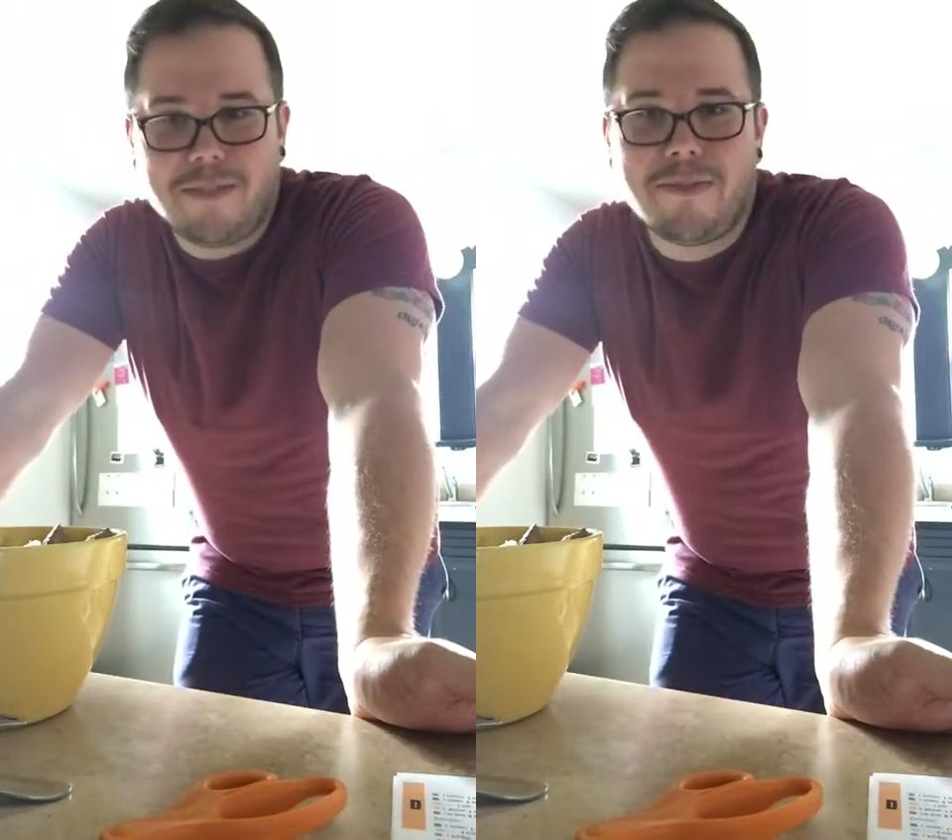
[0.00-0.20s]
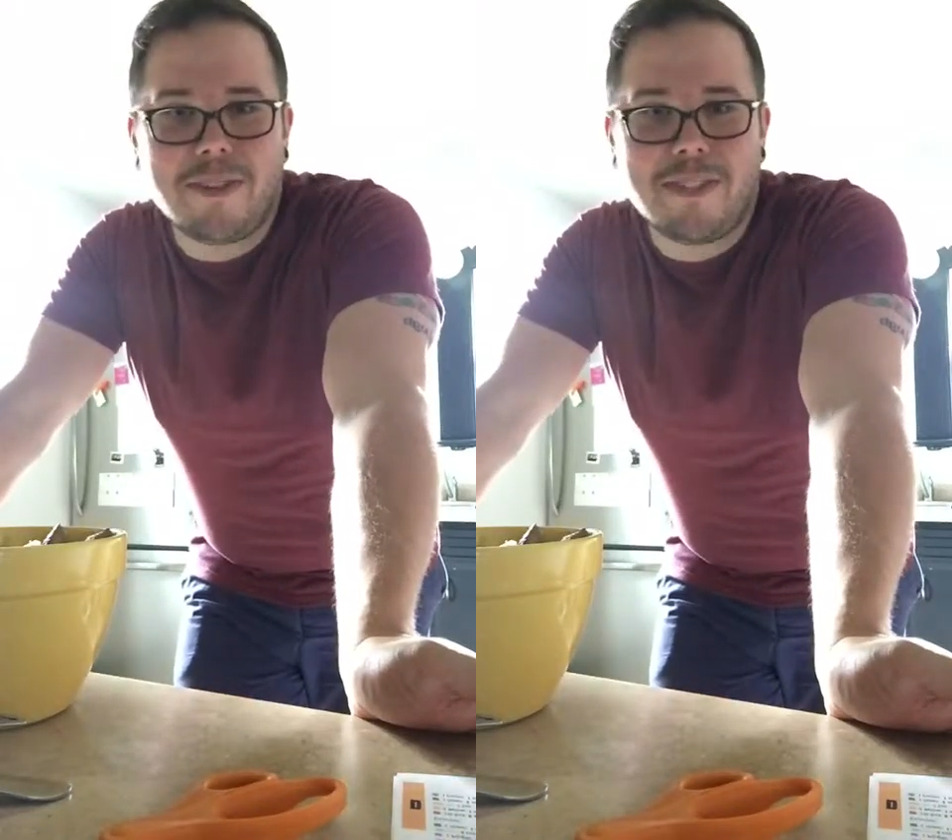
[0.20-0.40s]

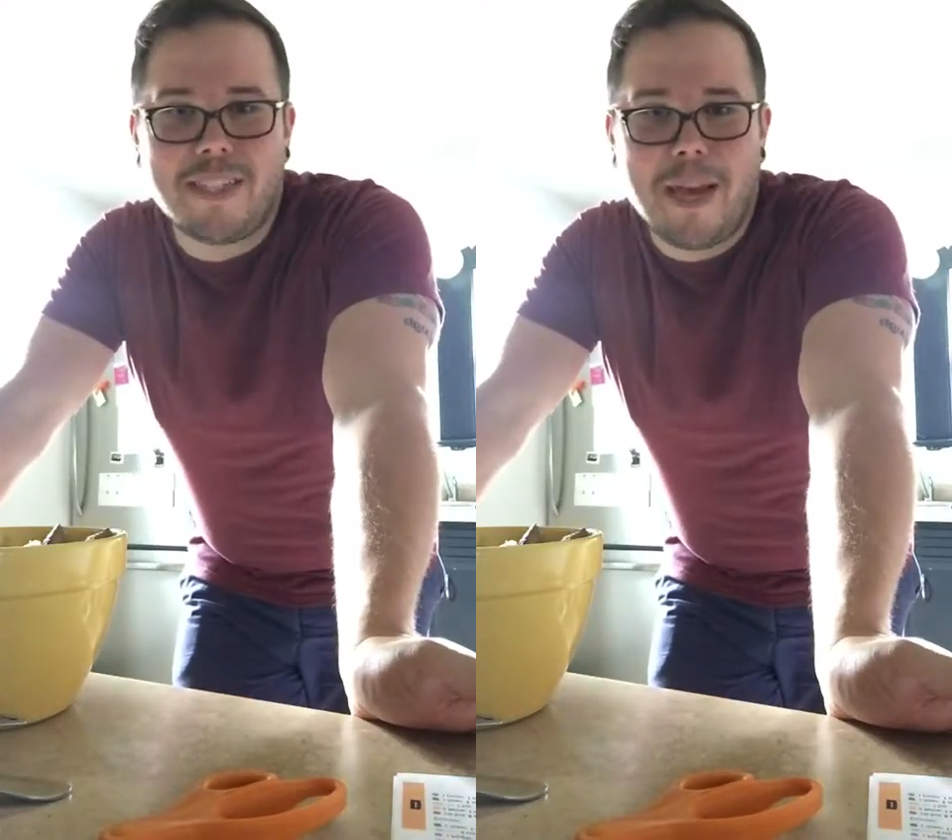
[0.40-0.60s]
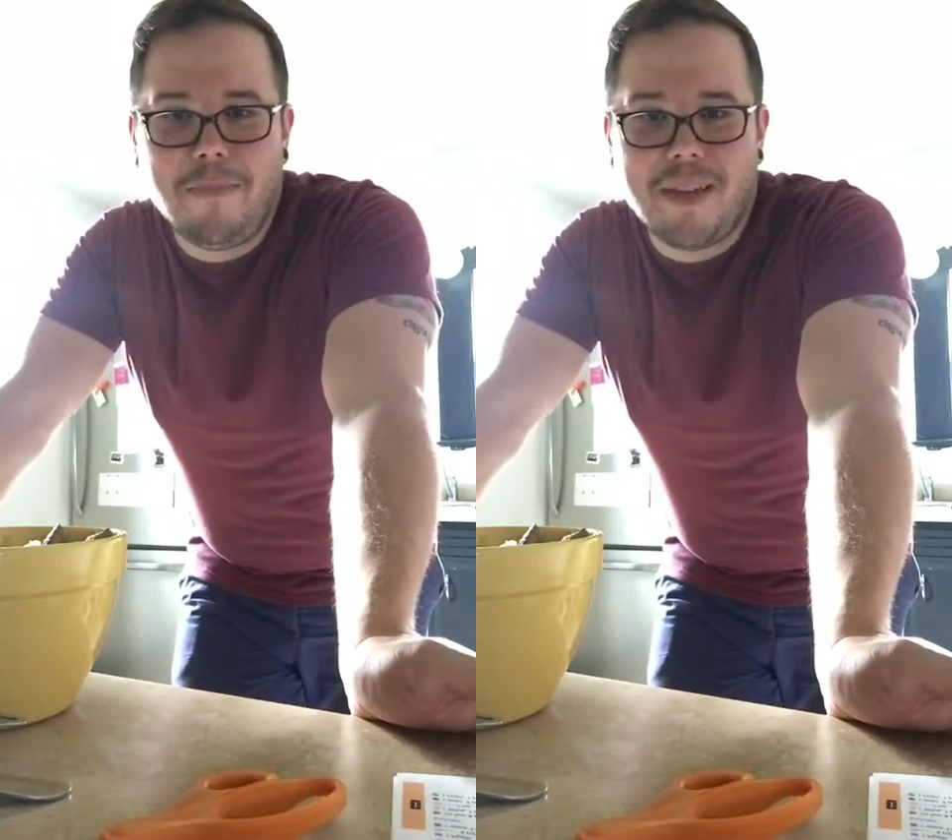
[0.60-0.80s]
first
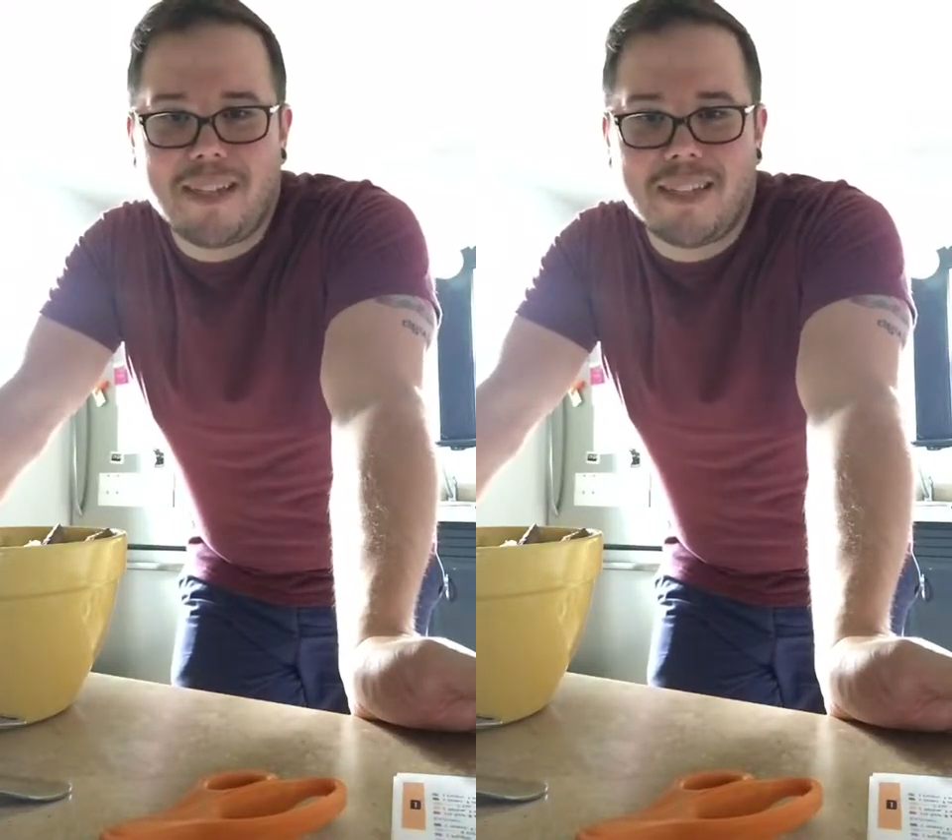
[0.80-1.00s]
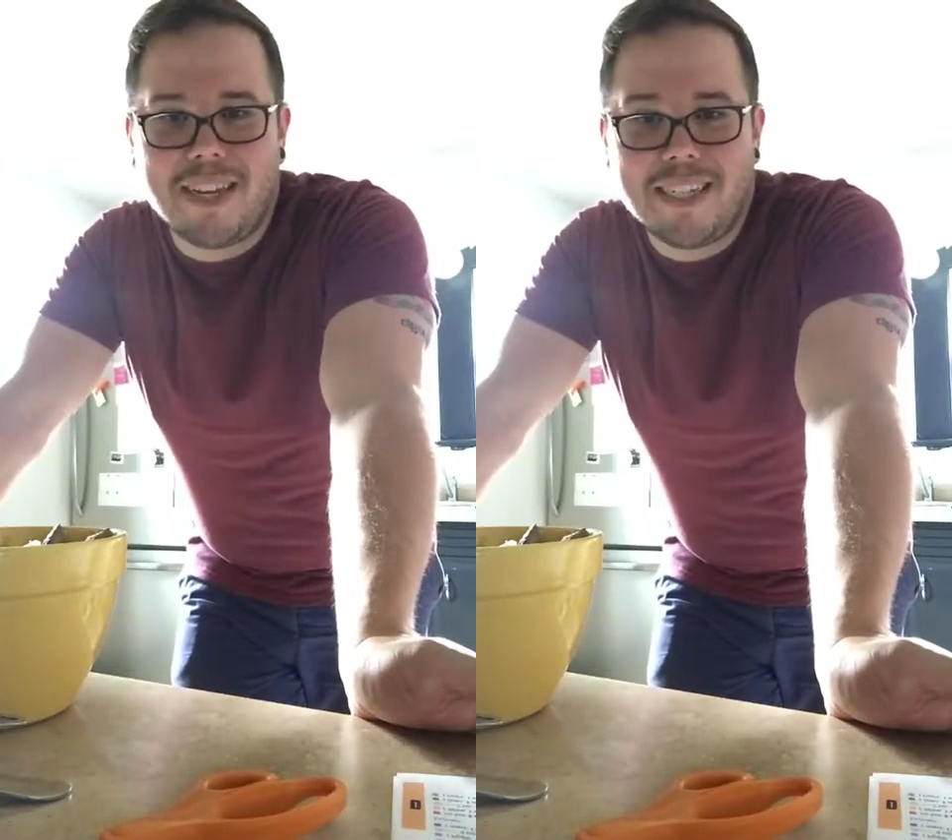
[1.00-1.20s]
step
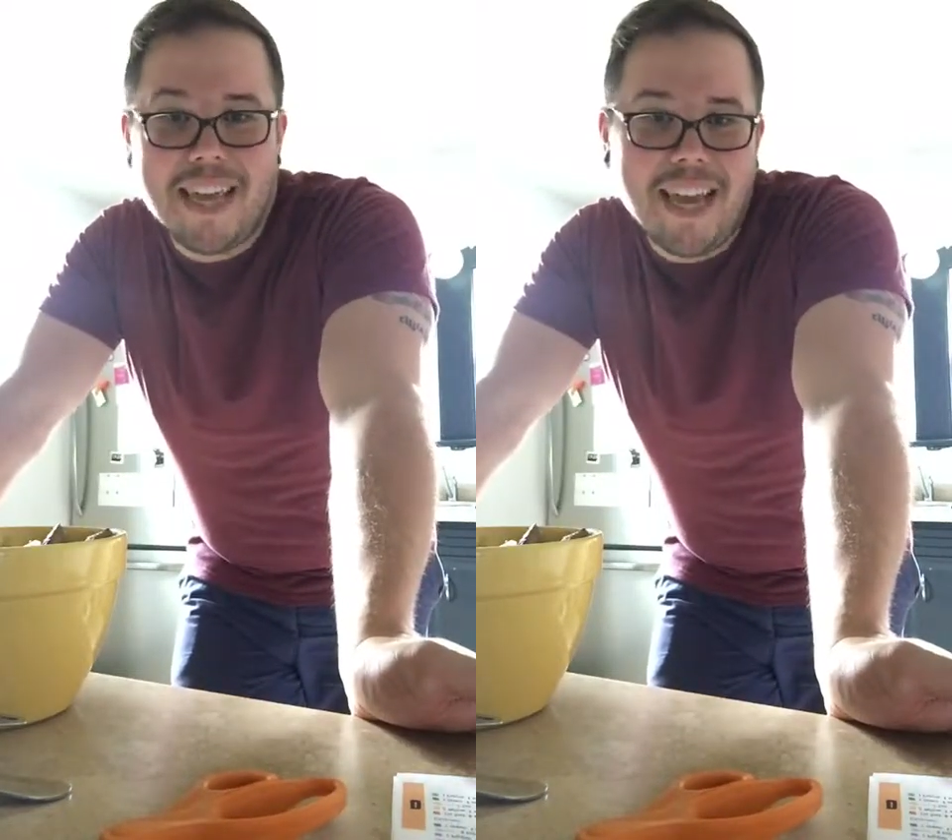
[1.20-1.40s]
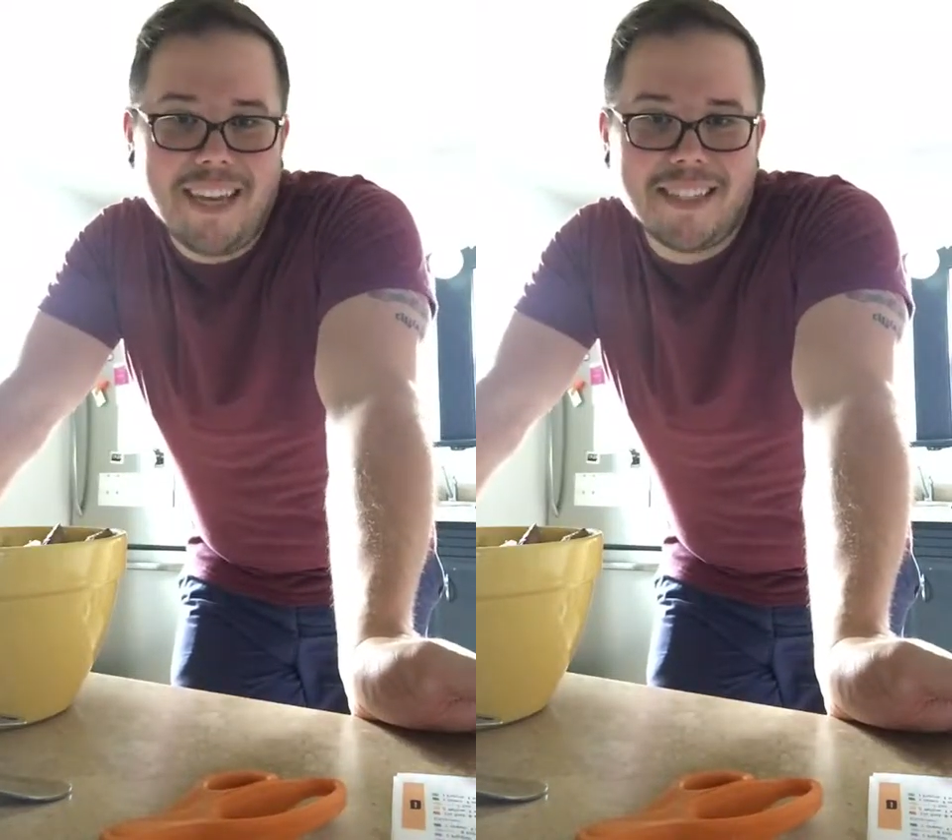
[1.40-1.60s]
that's going to
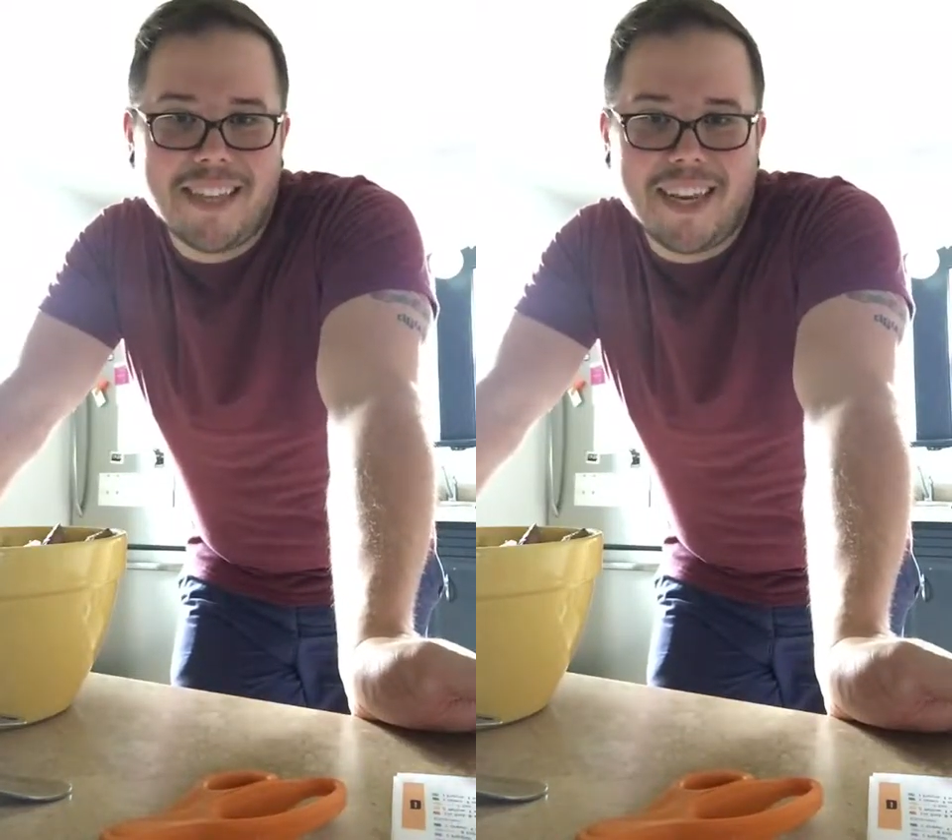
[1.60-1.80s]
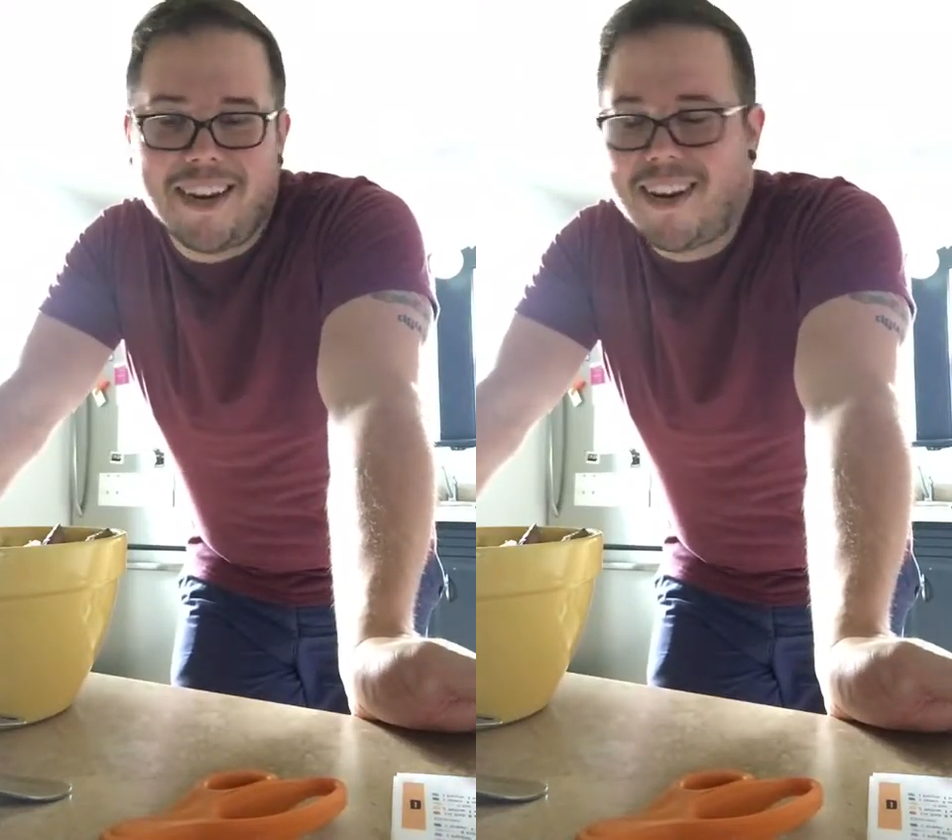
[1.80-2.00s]
take us
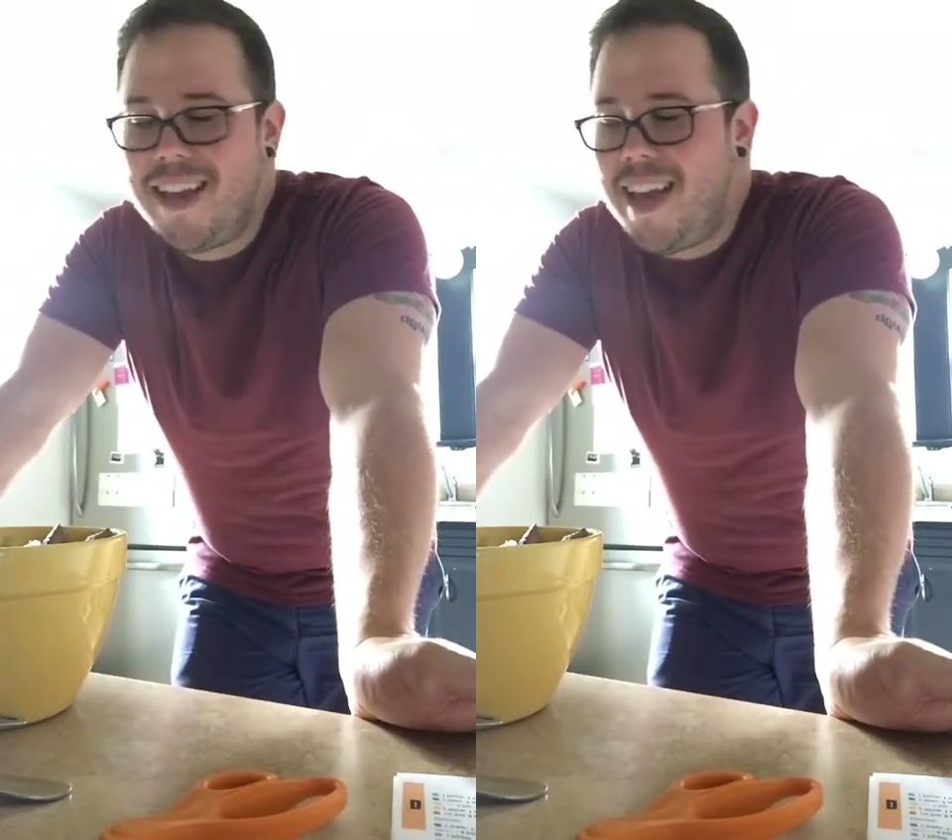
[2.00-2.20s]
there.